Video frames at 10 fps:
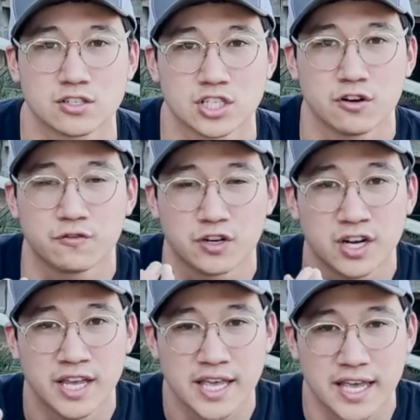so
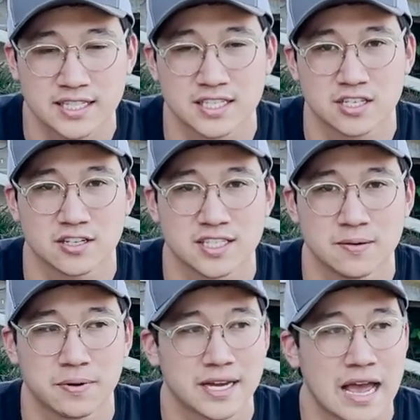for it to start
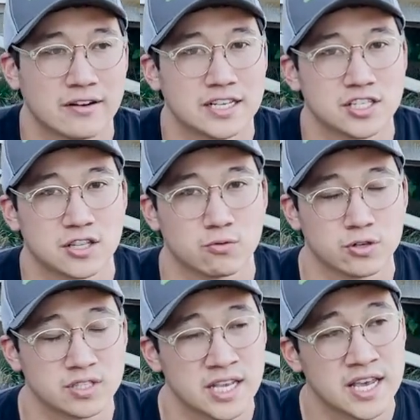seeping down into the
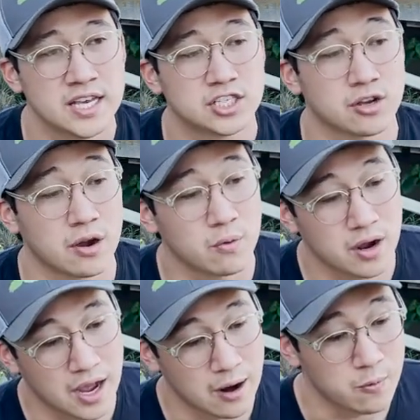roots. So
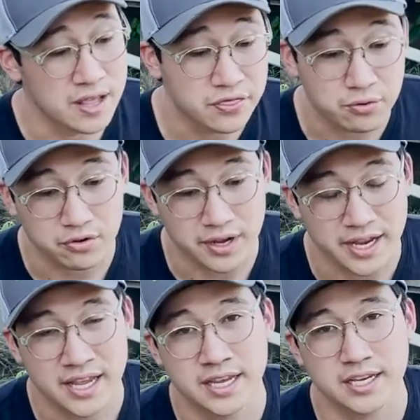I went through
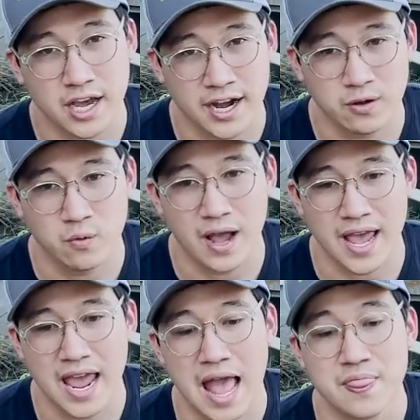it, got it
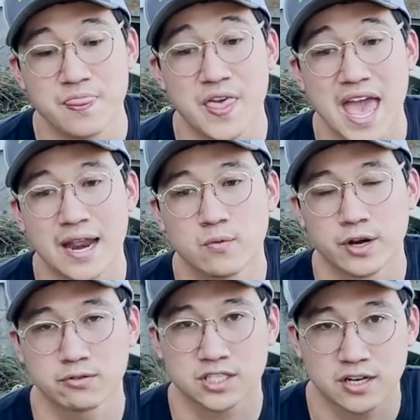wet, and then
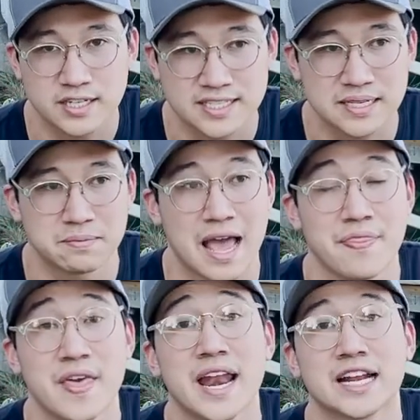when it was starting to seep
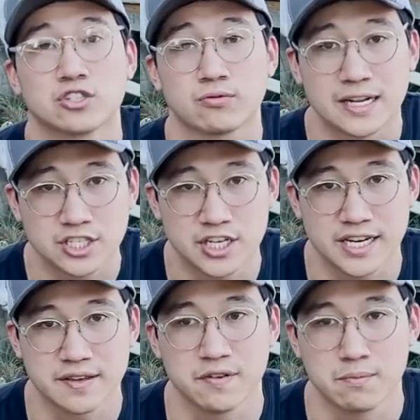down, then I drenched it
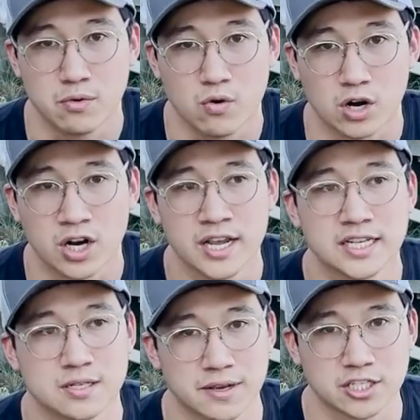even more
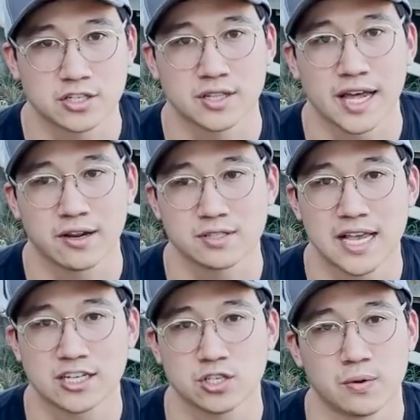to make sure that it was
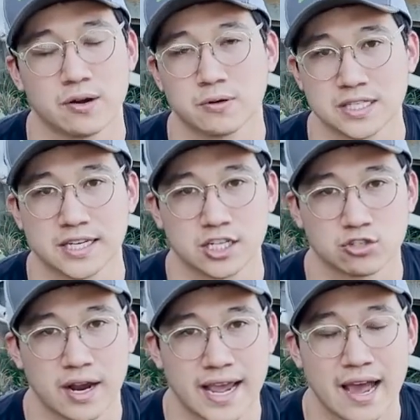actually wet. It wasn't gonna
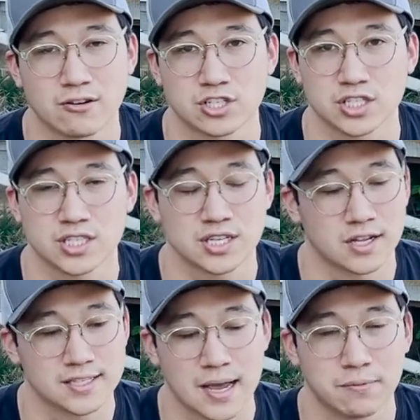dry out just
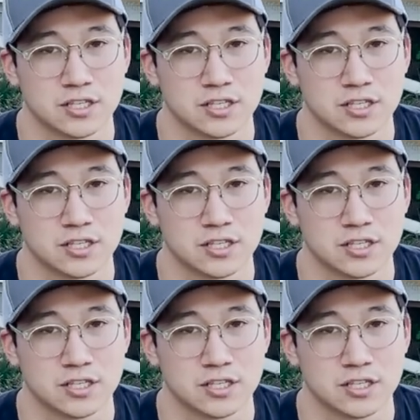on top of the